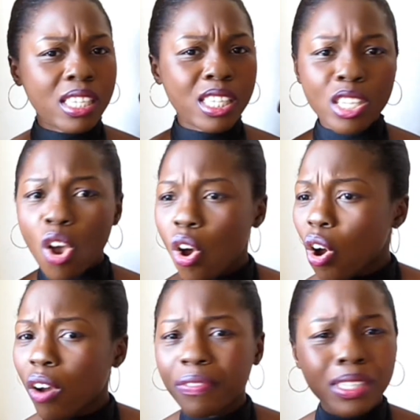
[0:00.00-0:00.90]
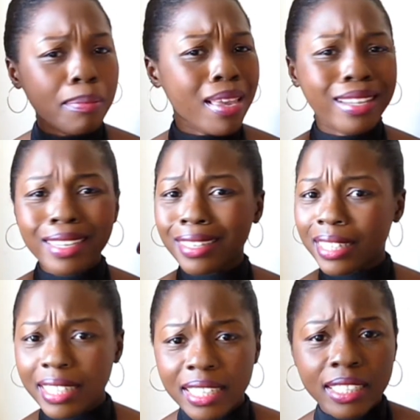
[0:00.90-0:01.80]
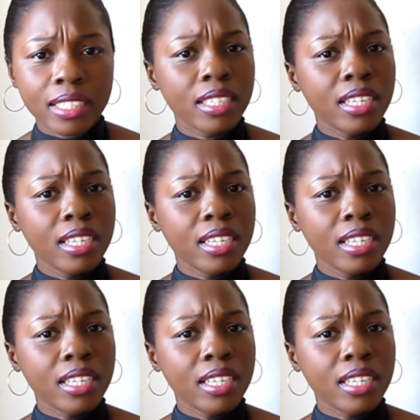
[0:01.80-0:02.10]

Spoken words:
soft, smelling good.